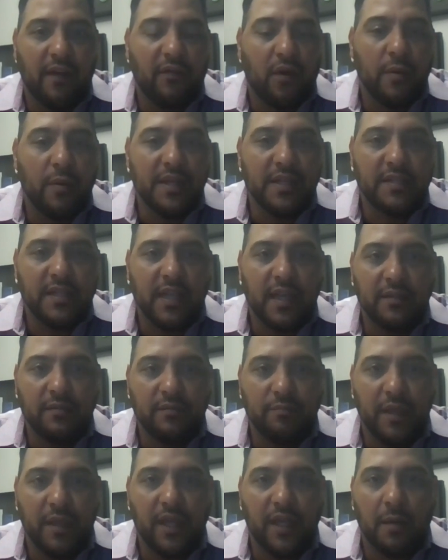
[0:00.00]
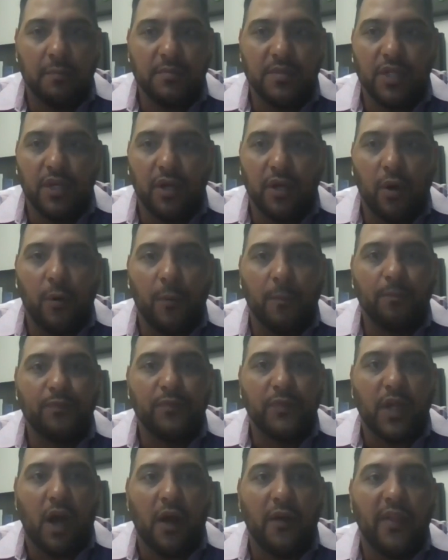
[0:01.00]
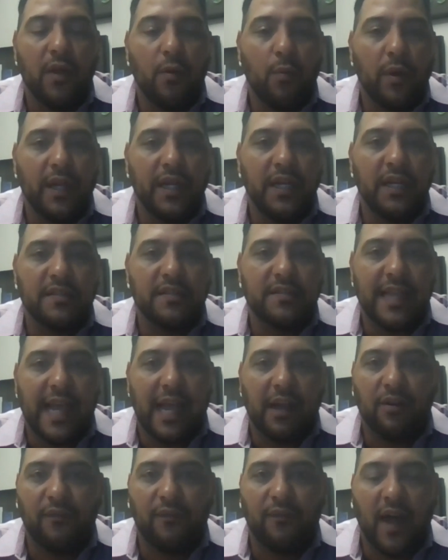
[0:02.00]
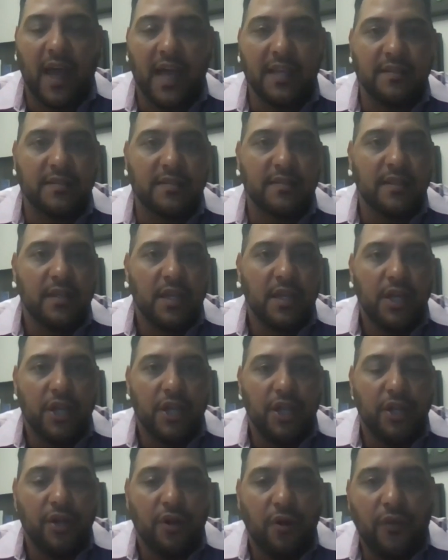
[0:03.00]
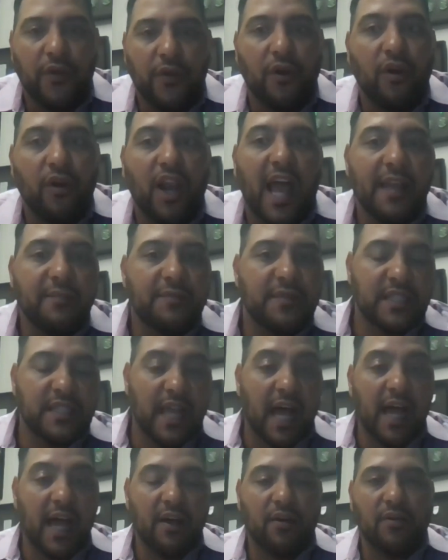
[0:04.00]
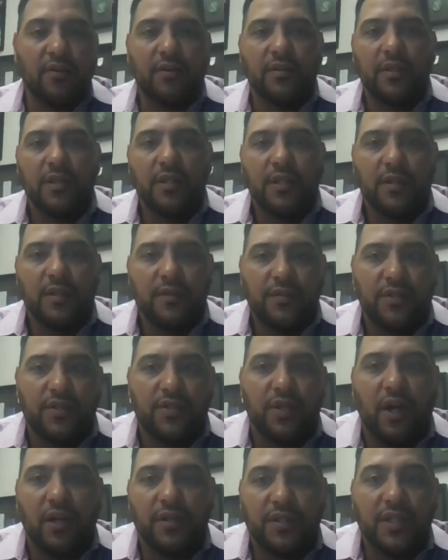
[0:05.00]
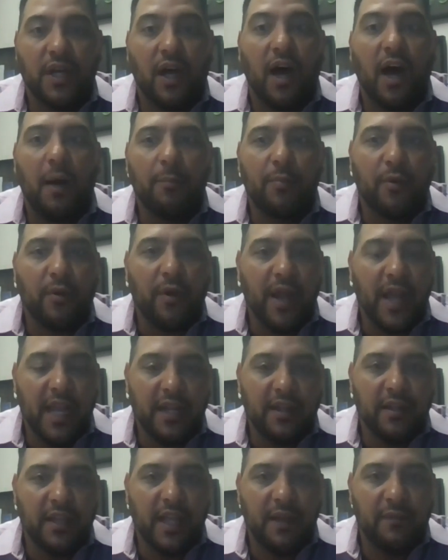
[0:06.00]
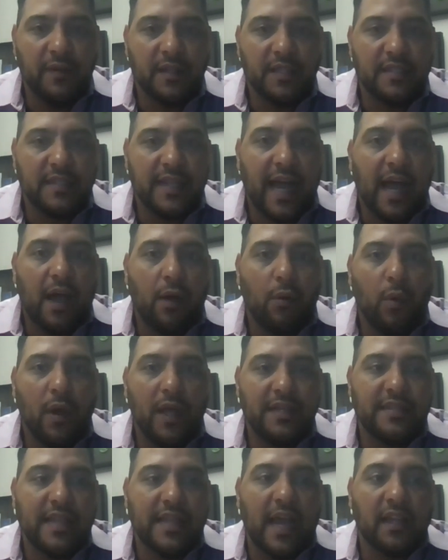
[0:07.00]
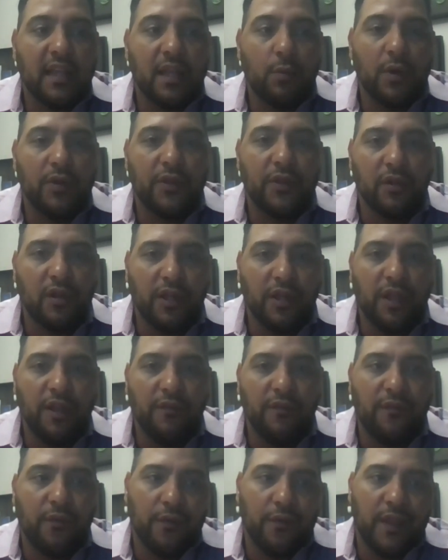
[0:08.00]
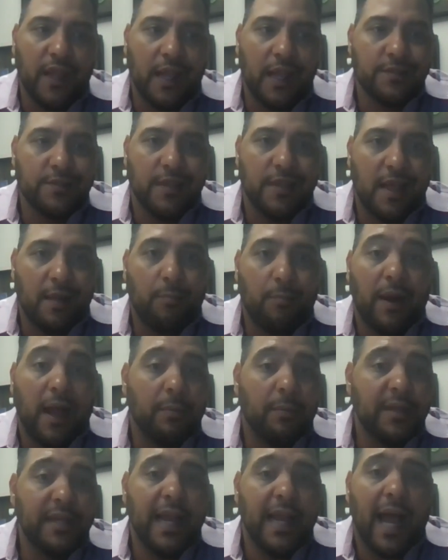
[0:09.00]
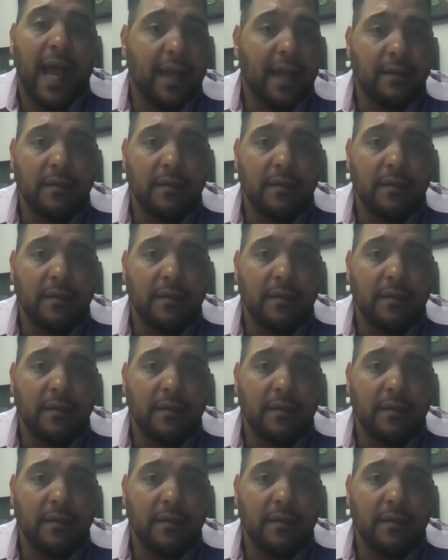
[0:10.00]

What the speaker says: always said becomes, are they willing to sacrifice, their lifestyle to upgrade if it's not exactly what they're looking for? And the answer to that, probably not.